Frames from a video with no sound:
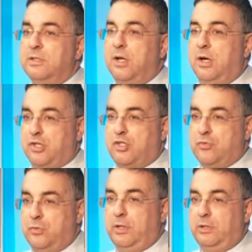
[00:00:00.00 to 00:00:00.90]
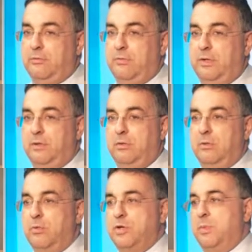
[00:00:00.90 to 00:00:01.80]
are strongly of the view
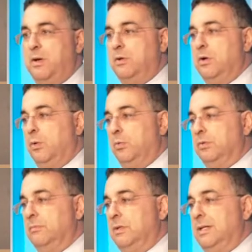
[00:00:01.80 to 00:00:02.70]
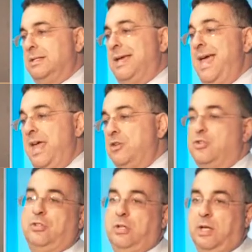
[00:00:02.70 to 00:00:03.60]
that Wishbone Gold is a
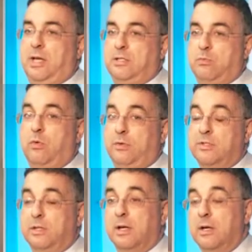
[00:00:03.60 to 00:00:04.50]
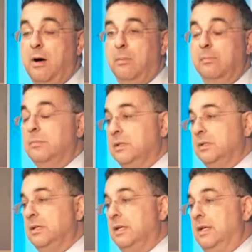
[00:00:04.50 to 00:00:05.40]
hedge against what's going to come
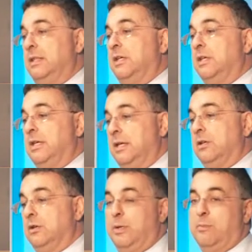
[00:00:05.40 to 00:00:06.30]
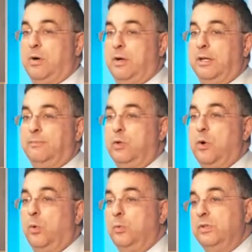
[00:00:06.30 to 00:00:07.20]
in the economic market.
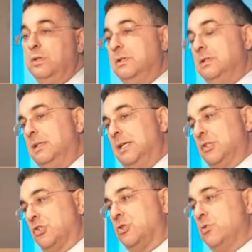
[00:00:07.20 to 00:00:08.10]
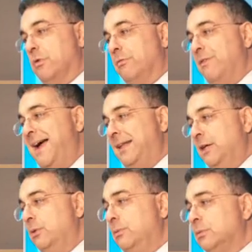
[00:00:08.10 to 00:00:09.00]
Gold is a store of
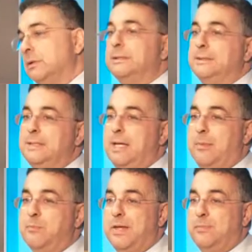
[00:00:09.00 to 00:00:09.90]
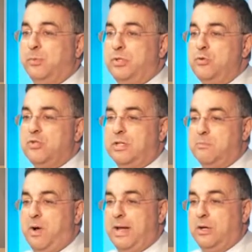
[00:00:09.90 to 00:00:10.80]
value, and people usually
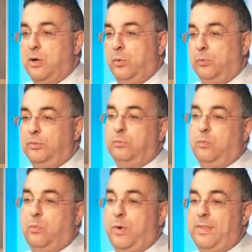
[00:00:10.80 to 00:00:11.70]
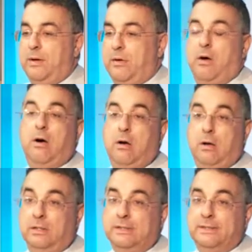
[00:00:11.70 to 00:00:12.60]
buy gold when there are
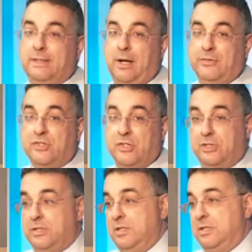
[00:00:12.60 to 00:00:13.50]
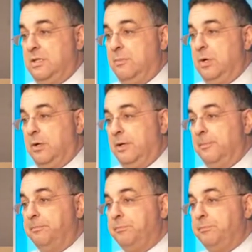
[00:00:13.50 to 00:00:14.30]
uncertainties in the market.